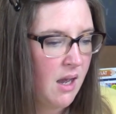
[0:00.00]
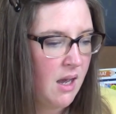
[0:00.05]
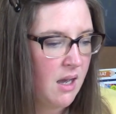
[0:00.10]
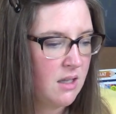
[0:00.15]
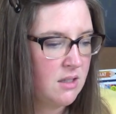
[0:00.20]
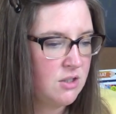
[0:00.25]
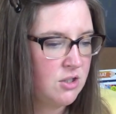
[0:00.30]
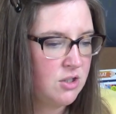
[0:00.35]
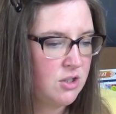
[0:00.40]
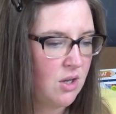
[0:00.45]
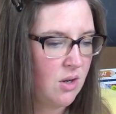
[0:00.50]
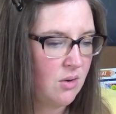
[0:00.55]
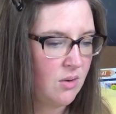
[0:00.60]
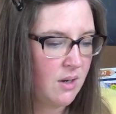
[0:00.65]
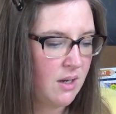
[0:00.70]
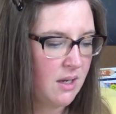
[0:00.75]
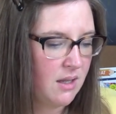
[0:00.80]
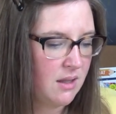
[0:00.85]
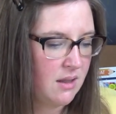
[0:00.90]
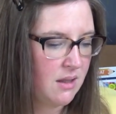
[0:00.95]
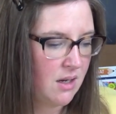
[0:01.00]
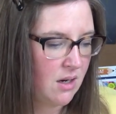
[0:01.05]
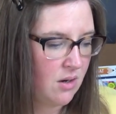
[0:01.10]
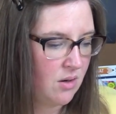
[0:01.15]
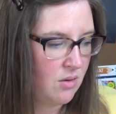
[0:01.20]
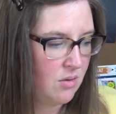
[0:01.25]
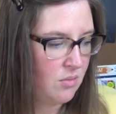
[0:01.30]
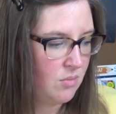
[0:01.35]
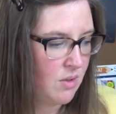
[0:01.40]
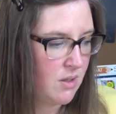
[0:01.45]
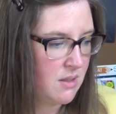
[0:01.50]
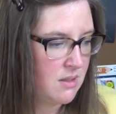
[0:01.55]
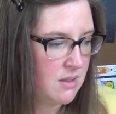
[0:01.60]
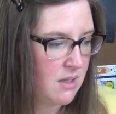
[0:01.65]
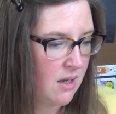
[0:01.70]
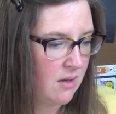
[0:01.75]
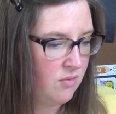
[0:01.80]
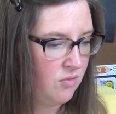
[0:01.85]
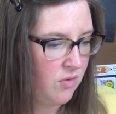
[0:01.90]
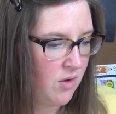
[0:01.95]
And so there was
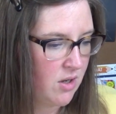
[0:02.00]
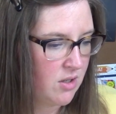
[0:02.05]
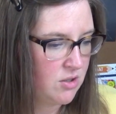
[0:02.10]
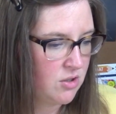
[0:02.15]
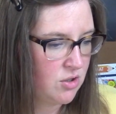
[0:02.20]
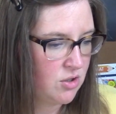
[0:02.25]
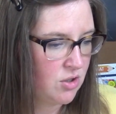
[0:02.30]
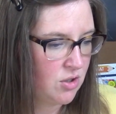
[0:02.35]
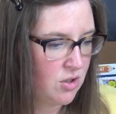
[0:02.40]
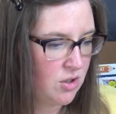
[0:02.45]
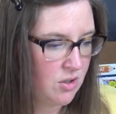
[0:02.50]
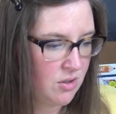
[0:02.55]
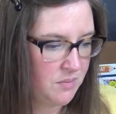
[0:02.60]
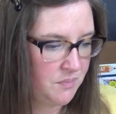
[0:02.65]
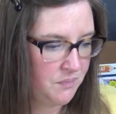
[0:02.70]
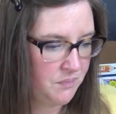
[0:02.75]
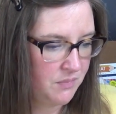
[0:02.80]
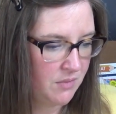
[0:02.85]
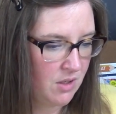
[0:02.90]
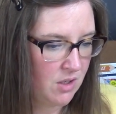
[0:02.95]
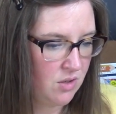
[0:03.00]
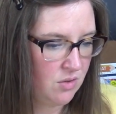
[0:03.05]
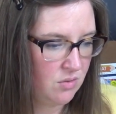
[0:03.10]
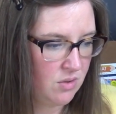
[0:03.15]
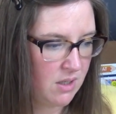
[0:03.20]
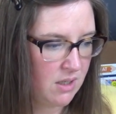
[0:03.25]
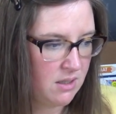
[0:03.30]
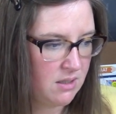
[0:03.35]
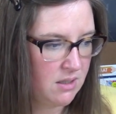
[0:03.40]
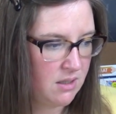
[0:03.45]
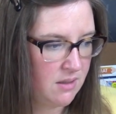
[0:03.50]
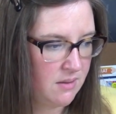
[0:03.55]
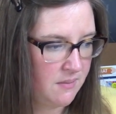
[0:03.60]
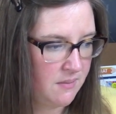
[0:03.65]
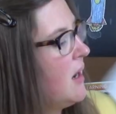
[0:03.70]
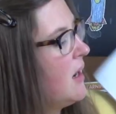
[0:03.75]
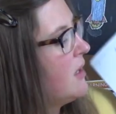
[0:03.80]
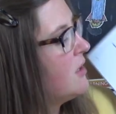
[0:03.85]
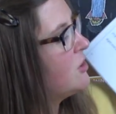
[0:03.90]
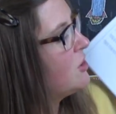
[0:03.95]
a Foster unit.
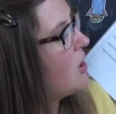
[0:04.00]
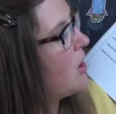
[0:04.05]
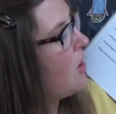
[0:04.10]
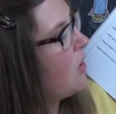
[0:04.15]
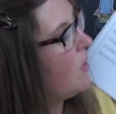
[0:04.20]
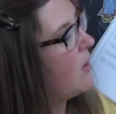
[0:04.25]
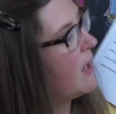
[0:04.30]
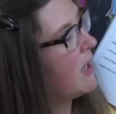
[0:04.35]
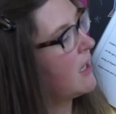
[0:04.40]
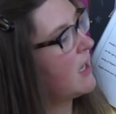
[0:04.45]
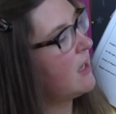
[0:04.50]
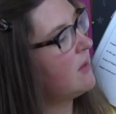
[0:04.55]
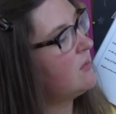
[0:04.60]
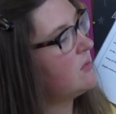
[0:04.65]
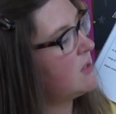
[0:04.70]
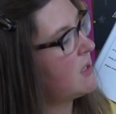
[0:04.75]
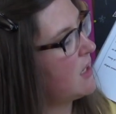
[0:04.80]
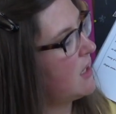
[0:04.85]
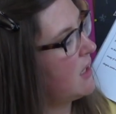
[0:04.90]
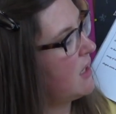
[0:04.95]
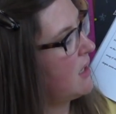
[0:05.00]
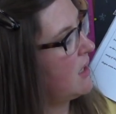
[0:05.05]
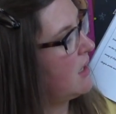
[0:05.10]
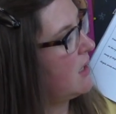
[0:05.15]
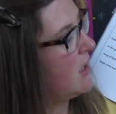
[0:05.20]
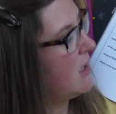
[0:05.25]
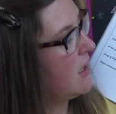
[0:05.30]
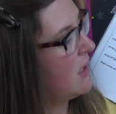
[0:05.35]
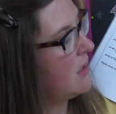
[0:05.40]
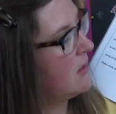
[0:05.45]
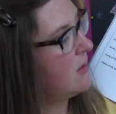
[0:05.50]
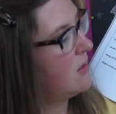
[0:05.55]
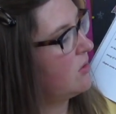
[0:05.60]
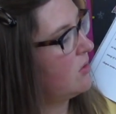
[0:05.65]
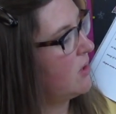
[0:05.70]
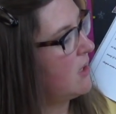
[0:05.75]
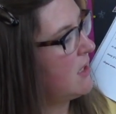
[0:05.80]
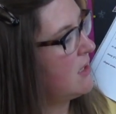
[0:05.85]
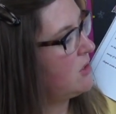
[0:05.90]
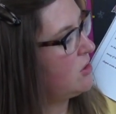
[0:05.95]
So it gives a, a
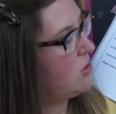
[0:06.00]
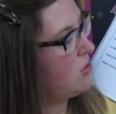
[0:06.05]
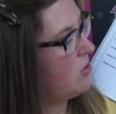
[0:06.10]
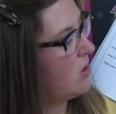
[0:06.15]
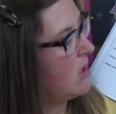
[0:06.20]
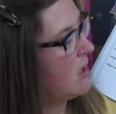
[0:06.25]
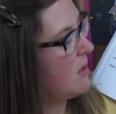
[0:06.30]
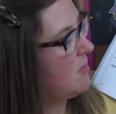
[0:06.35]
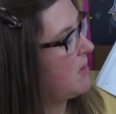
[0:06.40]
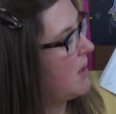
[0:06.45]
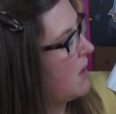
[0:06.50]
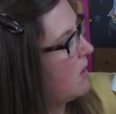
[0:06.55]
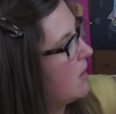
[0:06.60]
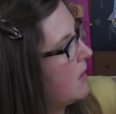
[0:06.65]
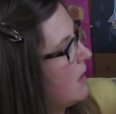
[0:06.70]
little history about